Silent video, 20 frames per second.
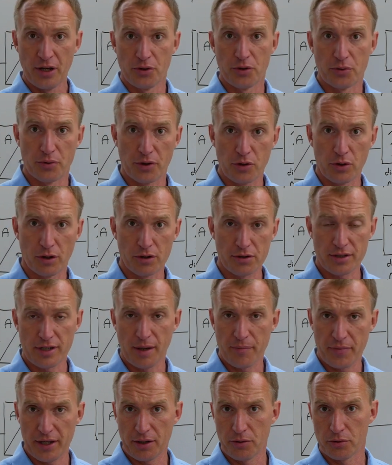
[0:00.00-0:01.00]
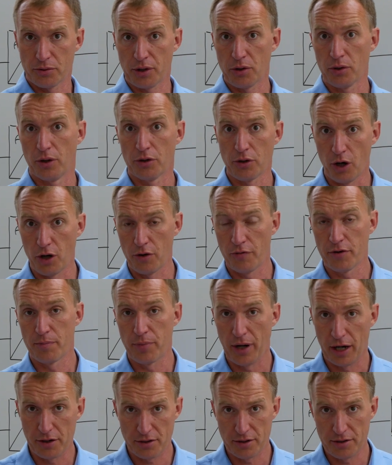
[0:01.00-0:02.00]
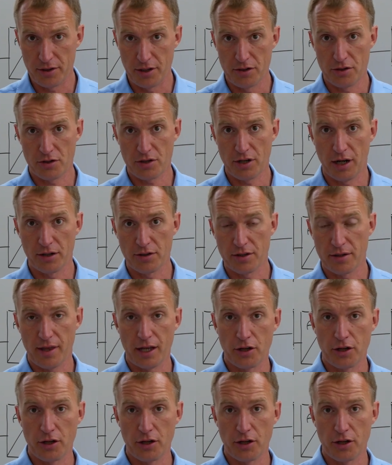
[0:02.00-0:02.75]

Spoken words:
you record something, you record all of the partial discharges